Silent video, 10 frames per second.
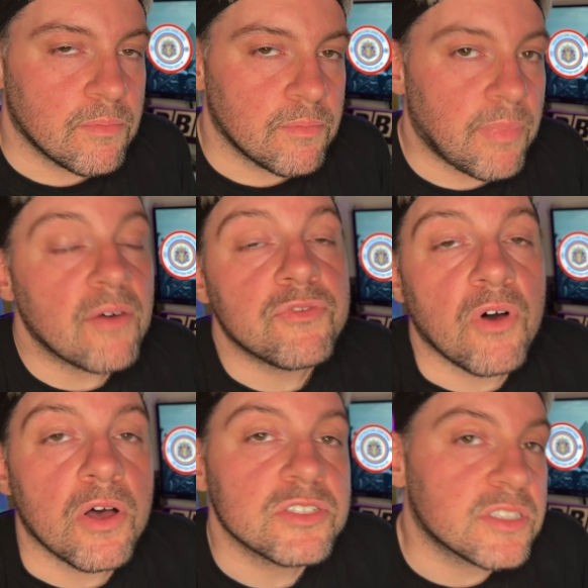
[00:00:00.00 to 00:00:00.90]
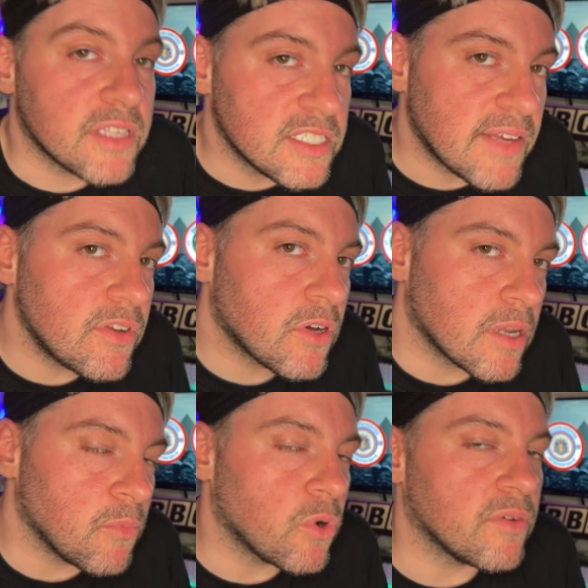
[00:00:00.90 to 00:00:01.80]
But first, let's have a look at
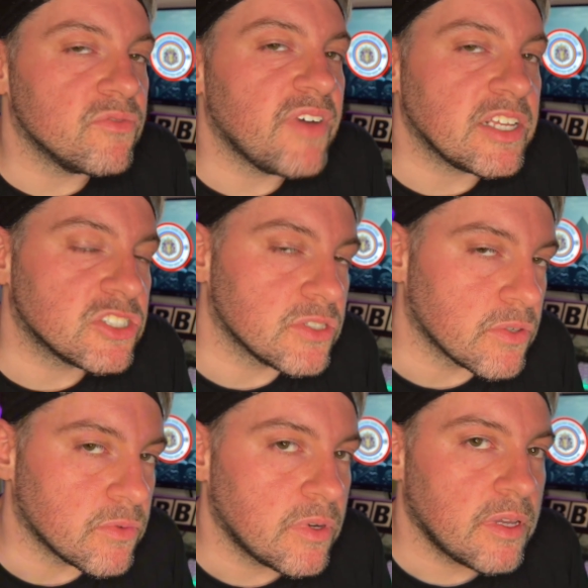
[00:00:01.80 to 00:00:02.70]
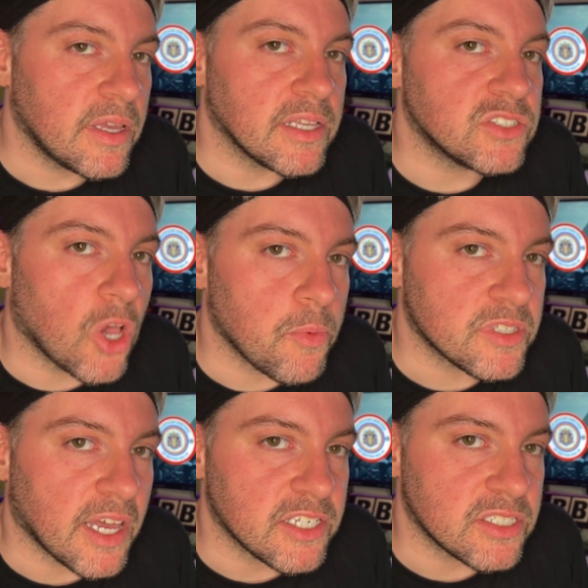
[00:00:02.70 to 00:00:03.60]
the more conventional
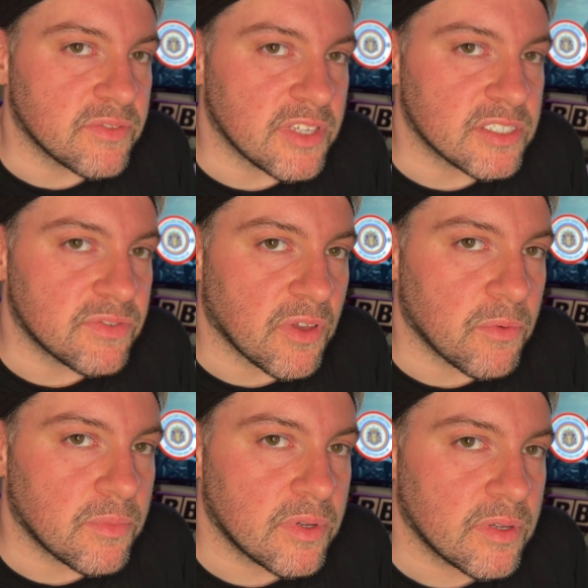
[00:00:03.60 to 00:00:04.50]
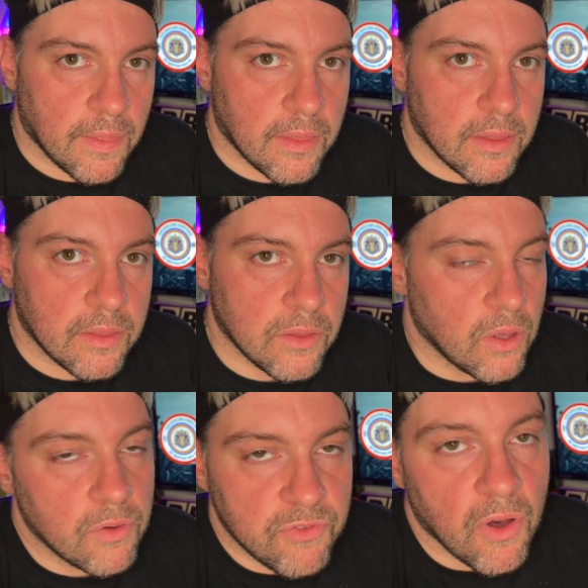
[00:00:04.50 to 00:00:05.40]
interpretation of this film.
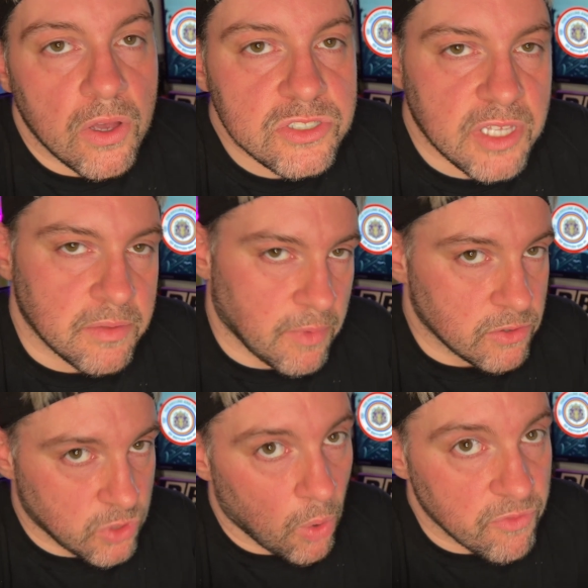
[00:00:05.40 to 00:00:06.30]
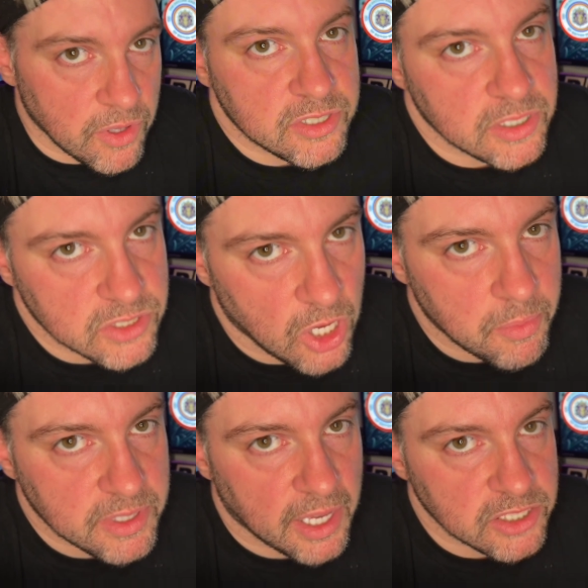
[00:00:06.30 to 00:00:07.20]
The first and most obvious
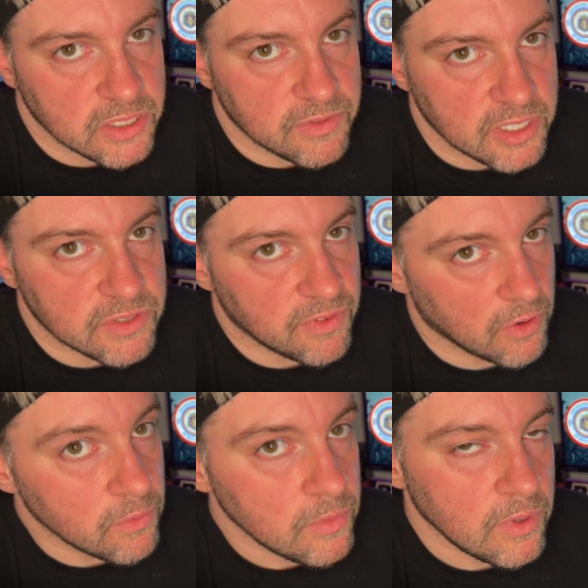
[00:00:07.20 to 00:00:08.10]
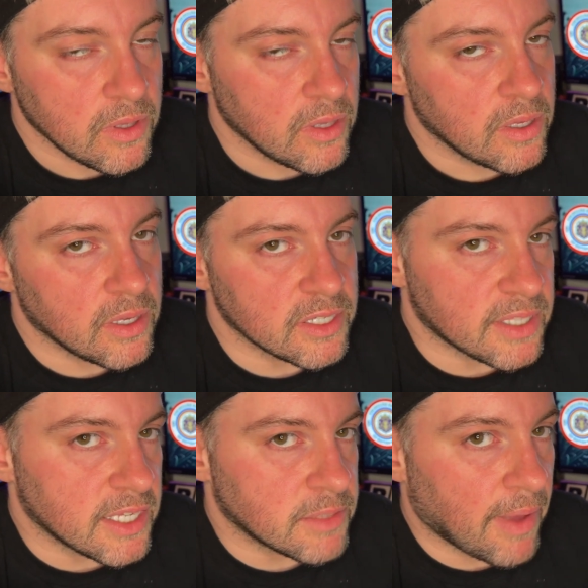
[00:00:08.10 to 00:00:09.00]
interpretation of this film is
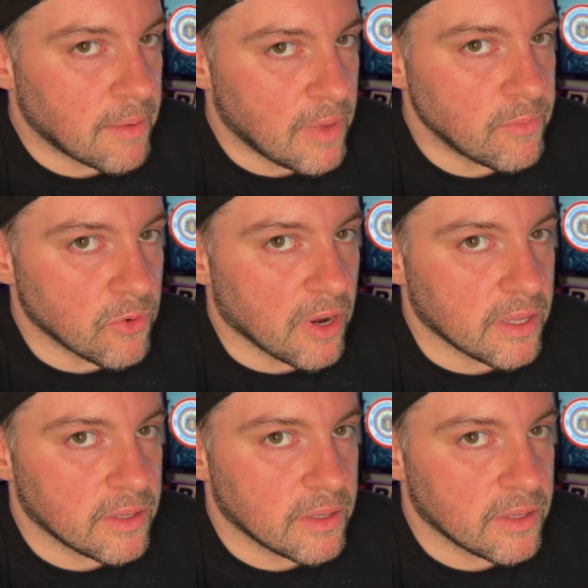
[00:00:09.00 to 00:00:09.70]
that it's about memory.